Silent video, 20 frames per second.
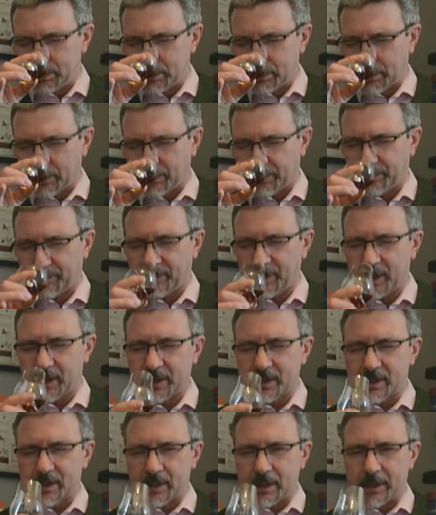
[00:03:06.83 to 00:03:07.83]

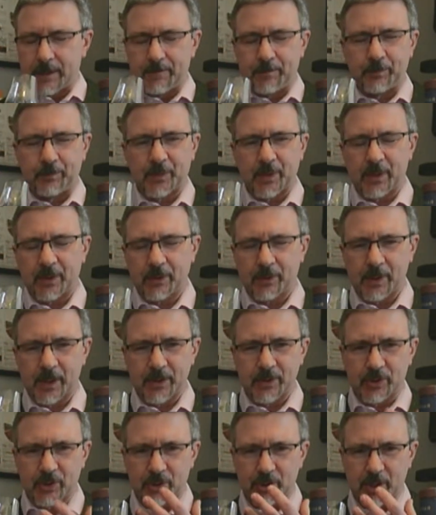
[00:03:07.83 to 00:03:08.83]
figs, and they've got that
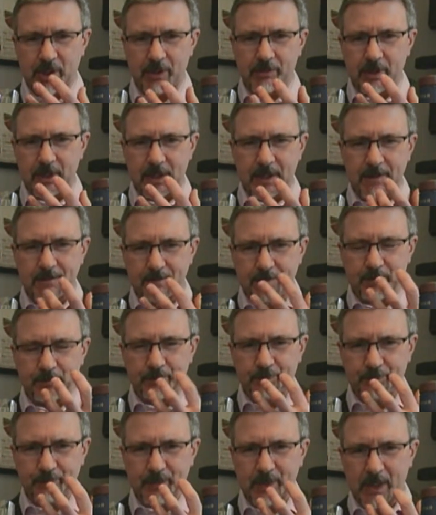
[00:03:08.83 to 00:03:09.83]
sherry
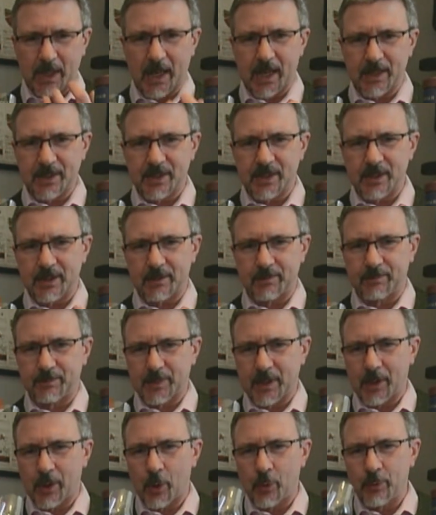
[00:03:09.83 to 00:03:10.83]
cask, that
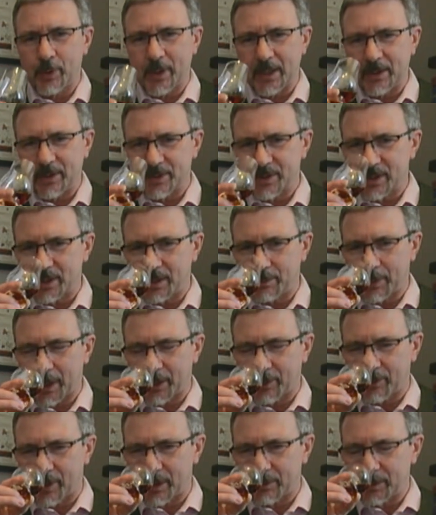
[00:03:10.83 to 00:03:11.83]
oakiness in the
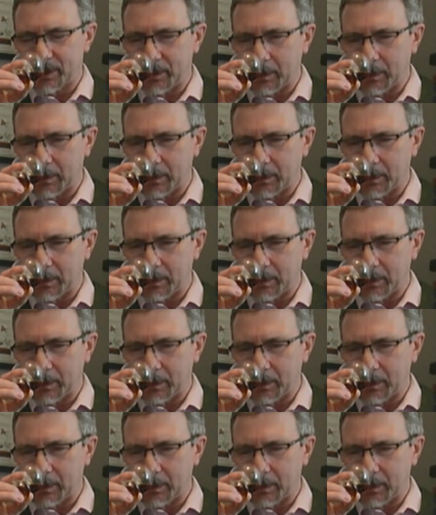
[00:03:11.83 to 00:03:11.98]
background.